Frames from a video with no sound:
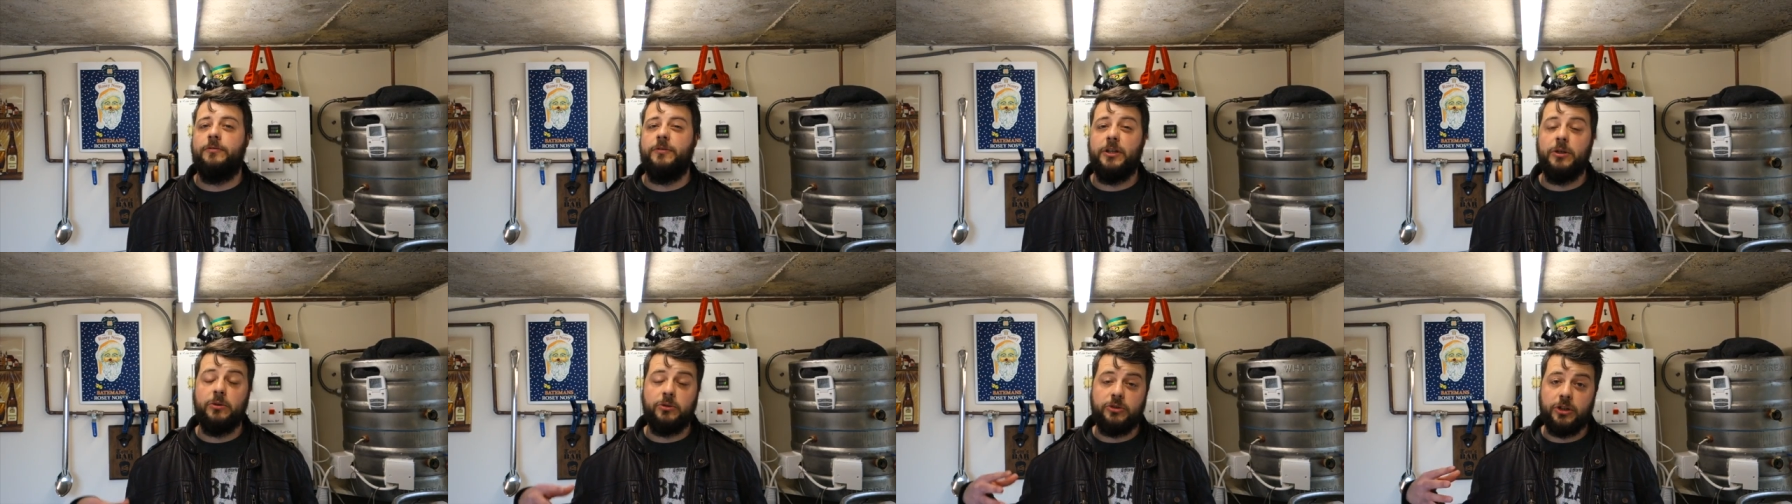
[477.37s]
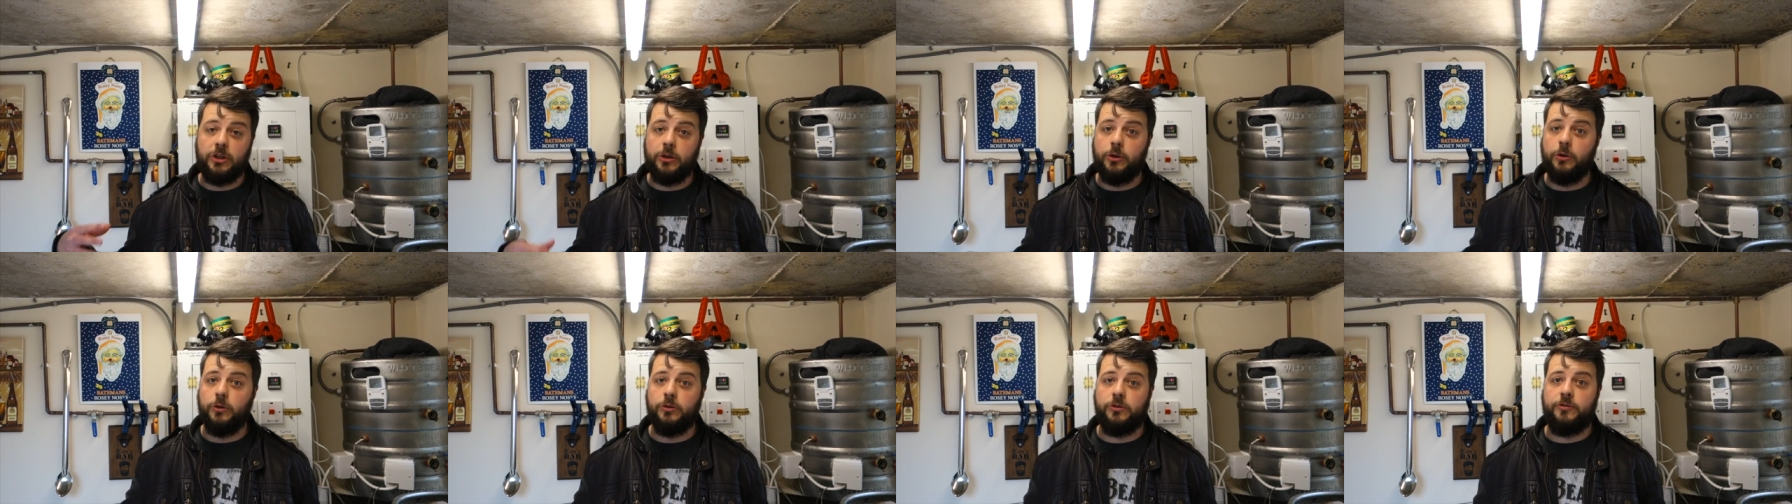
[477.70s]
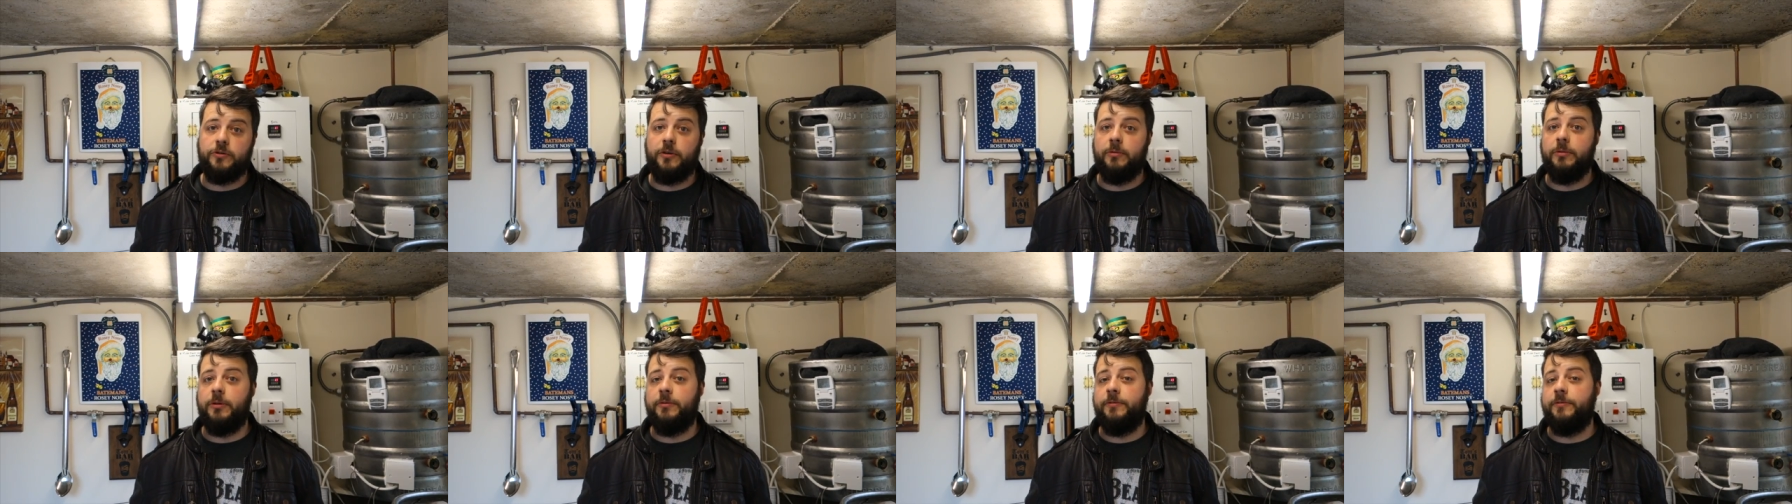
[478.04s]
and use the guts
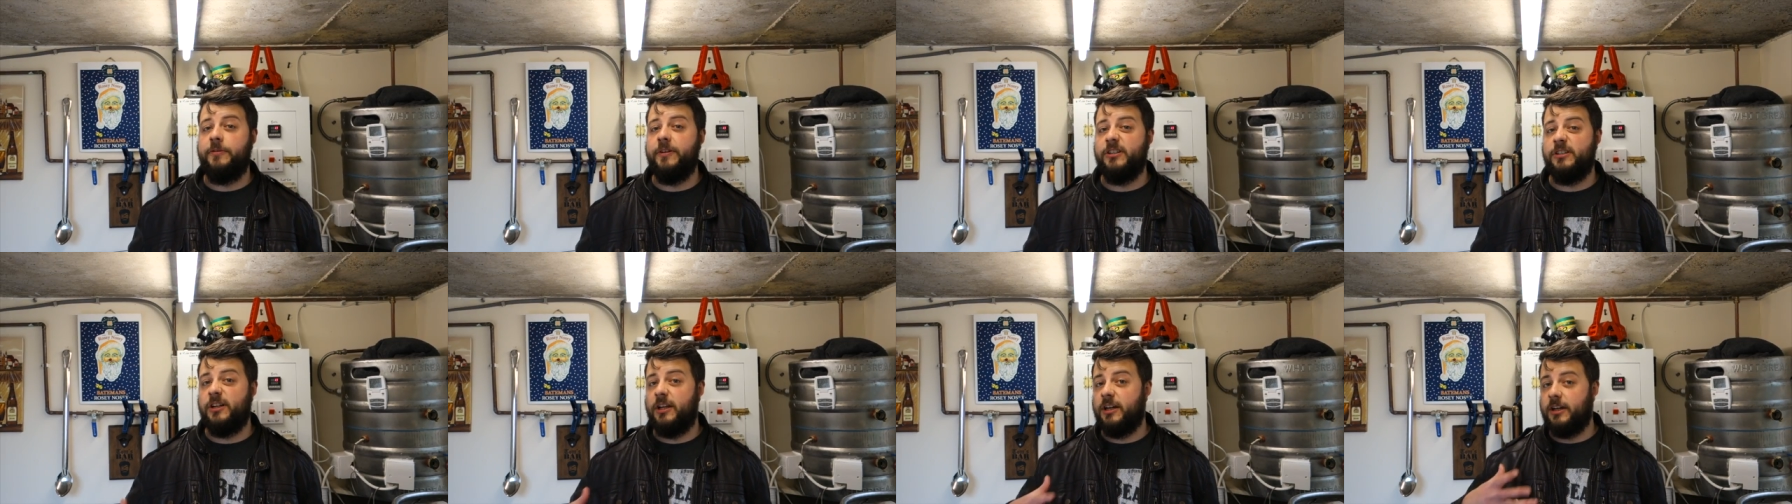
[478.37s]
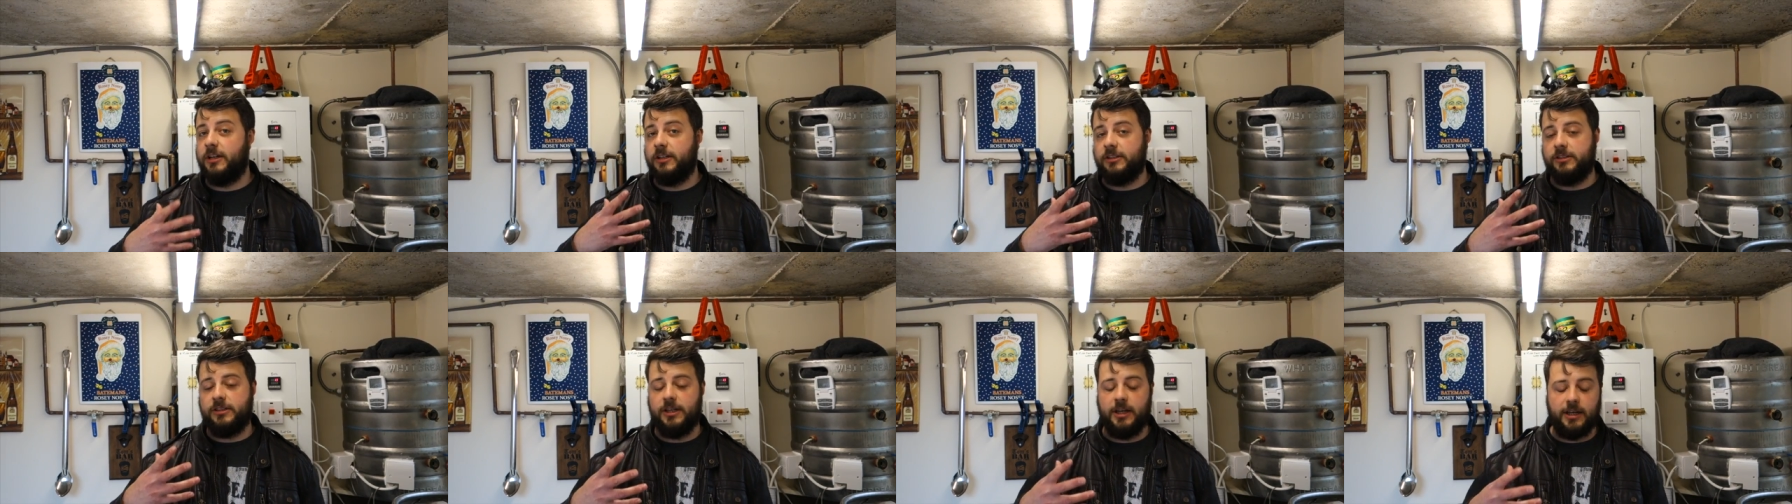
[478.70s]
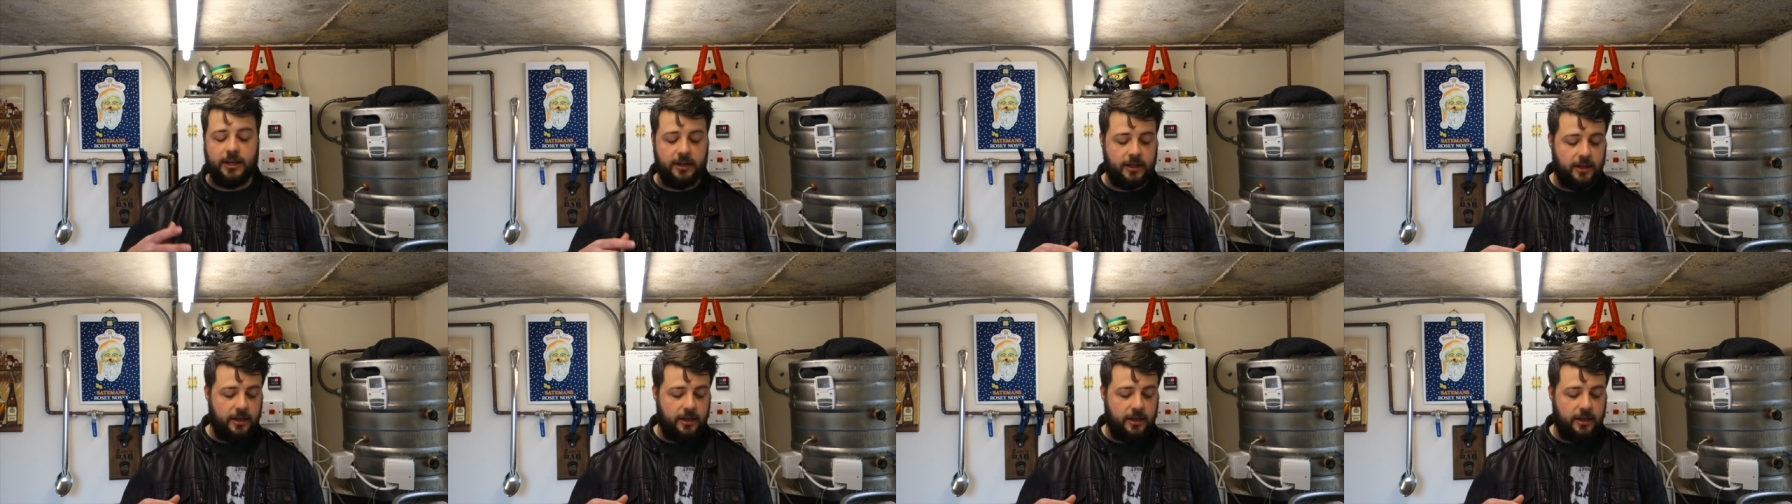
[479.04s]
from the fridge, like I said.